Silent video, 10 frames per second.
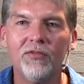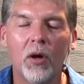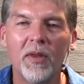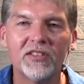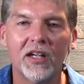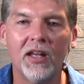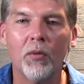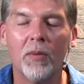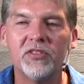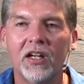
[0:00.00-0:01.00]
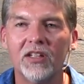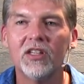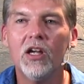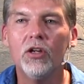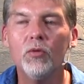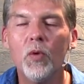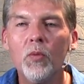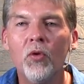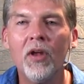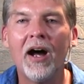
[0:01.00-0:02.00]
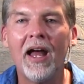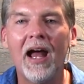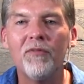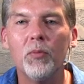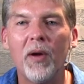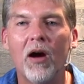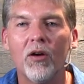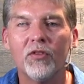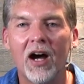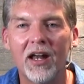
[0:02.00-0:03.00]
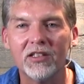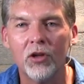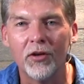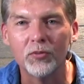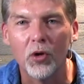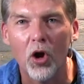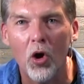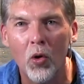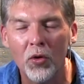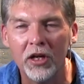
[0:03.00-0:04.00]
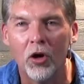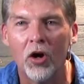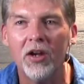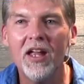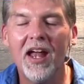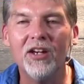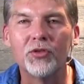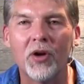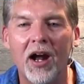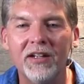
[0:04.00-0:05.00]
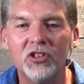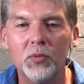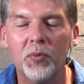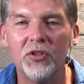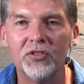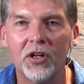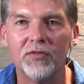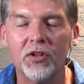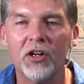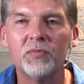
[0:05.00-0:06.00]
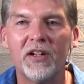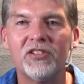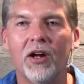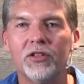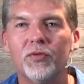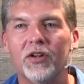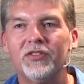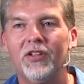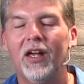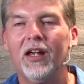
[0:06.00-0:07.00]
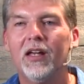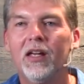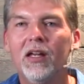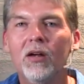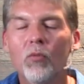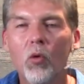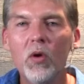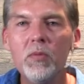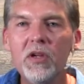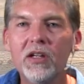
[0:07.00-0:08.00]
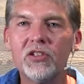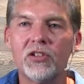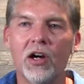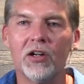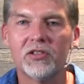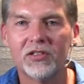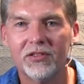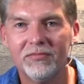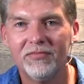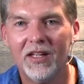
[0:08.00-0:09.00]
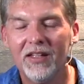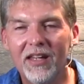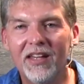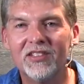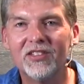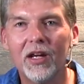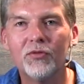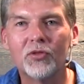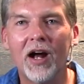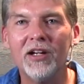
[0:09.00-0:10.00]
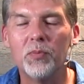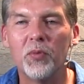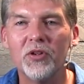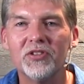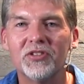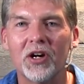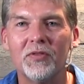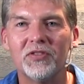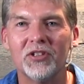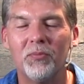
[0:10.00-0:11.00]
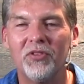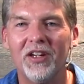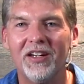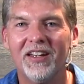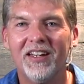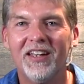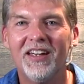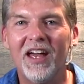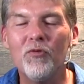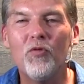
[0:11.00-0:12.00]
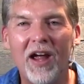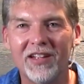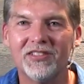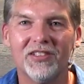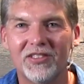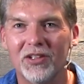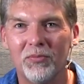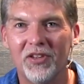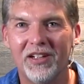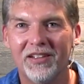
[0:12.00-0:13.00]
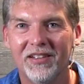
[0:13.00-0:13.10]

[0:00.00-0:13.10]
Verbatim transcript: No, I'm not saying that. What I'm saying is, we will not have the power of God as long as we're holding on and trying to preserve. So here's my challenge for us today Will we be a church that instead of trying to preserve something, advances something?